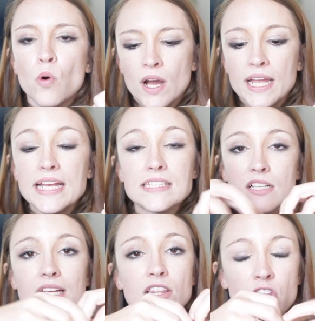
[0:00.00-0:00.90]
want
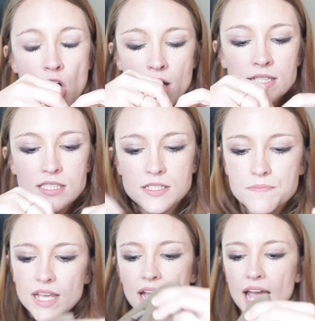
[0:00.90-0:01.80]
easily
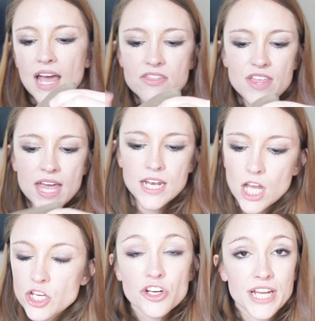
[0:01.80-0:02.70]
lost. And
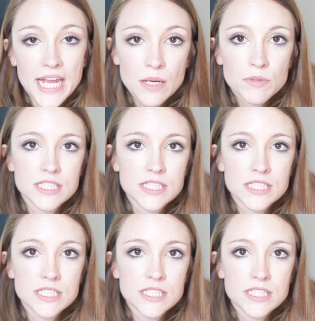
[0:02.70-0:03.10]
then your camera